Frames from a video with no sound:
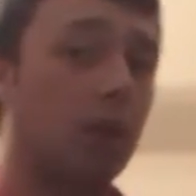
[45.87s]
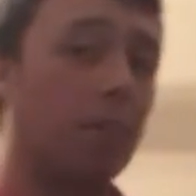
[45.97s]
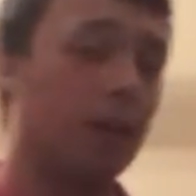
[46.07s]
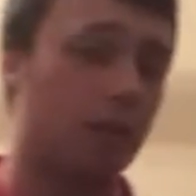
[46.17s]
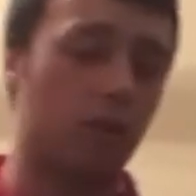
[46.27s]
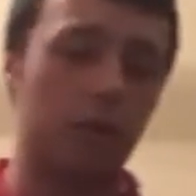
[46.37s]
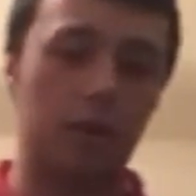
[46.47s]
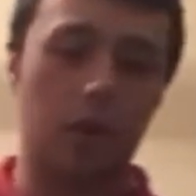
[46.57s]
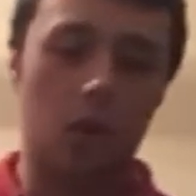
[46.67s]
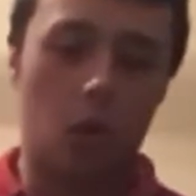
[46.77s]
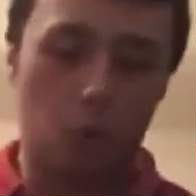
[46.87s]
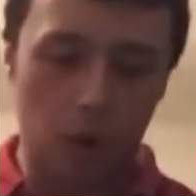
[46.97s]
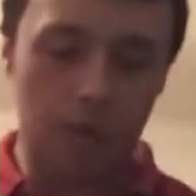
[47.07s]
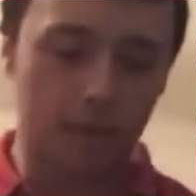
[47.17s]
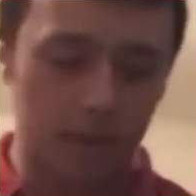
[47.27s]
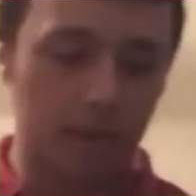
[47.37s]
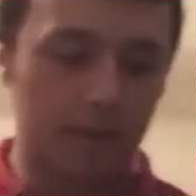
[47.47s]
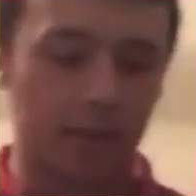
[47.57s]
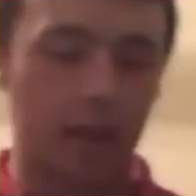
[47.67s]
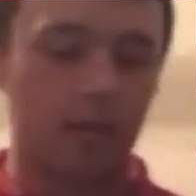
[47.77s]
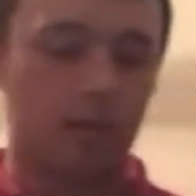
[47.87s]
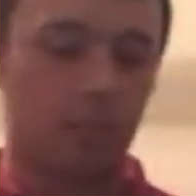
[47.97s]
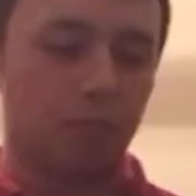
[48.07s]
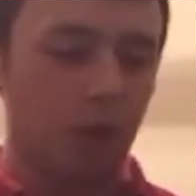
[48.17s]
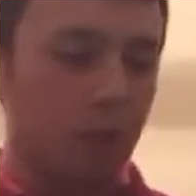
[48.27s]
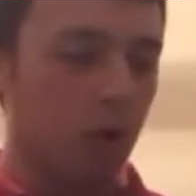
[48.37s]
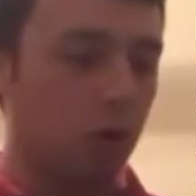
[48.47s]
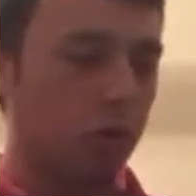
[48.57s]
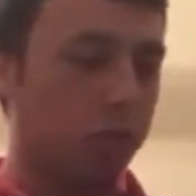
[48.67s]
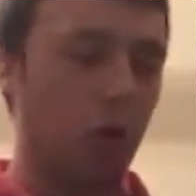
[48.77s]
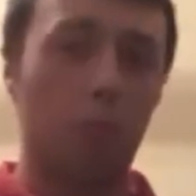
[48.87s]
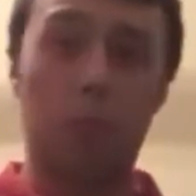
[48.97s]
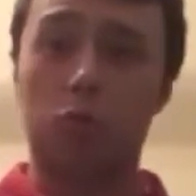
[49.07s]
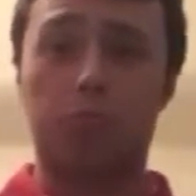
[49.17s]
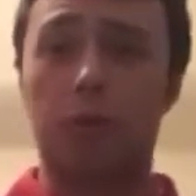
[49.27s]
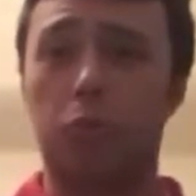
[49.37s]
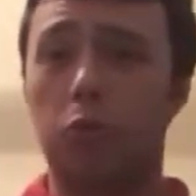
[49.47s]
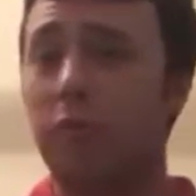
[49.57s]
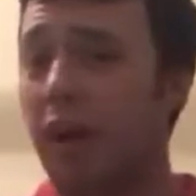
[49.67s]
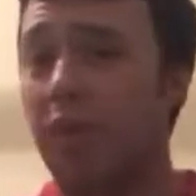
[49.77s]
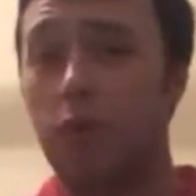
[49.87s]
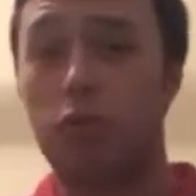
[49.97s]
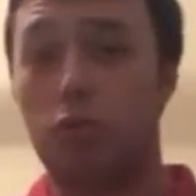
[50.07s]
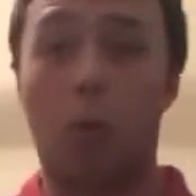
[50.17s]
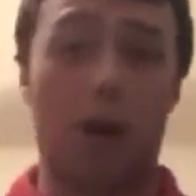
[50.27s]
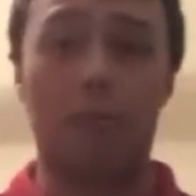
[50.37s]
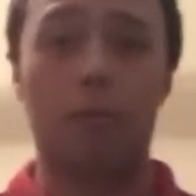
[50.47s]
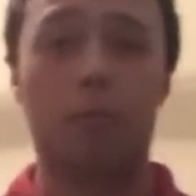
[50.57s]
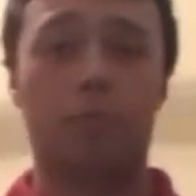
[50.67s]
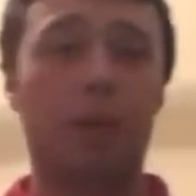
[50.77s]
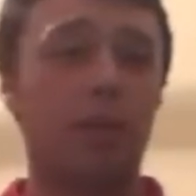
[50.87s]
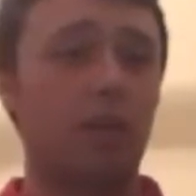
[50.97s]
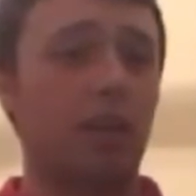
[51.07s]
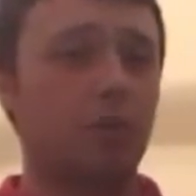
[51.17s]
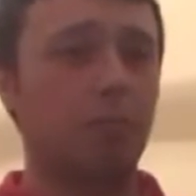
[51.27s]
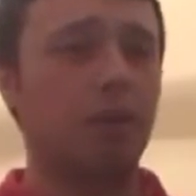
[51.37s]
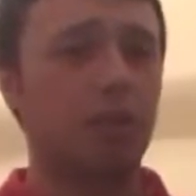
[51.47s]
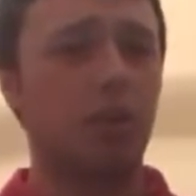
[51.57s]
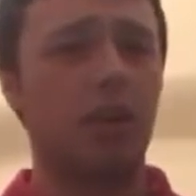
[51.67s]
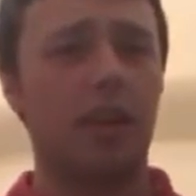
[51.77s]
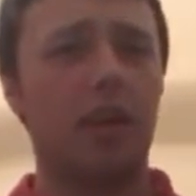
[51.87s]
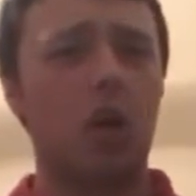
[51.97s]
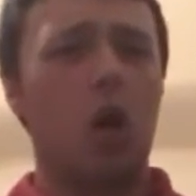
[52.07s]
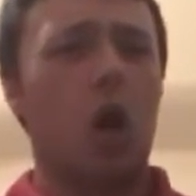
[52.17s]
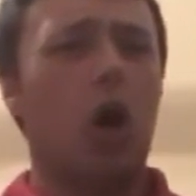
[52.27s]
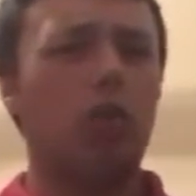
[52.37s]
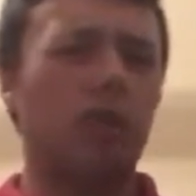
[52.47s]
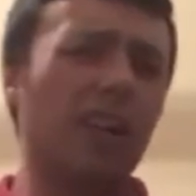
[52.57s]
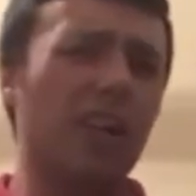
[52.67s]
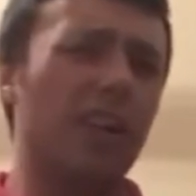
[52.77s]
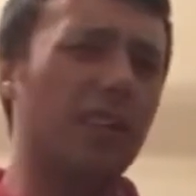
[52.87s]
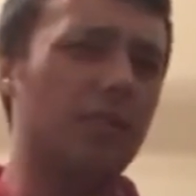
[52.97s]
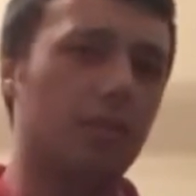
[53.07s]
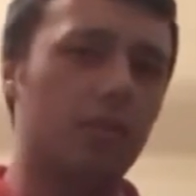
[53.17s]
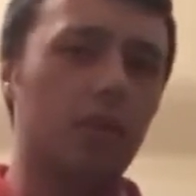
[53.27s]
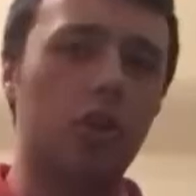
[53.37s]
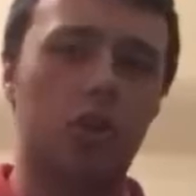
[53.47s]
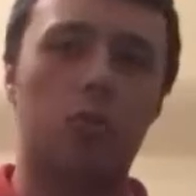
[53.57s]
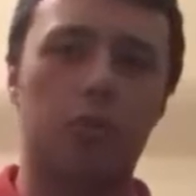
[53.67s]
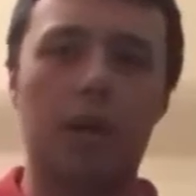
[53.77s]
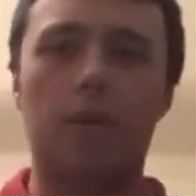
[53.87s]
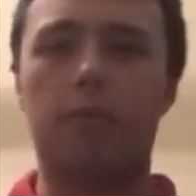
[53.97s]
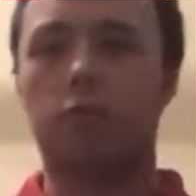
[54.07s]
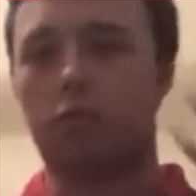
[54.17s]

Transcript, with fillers: Now, basically, what this is, it's pretty much, well, most people, you either have it or you don't have it, was basic, it's basically like a tingling sensation you get,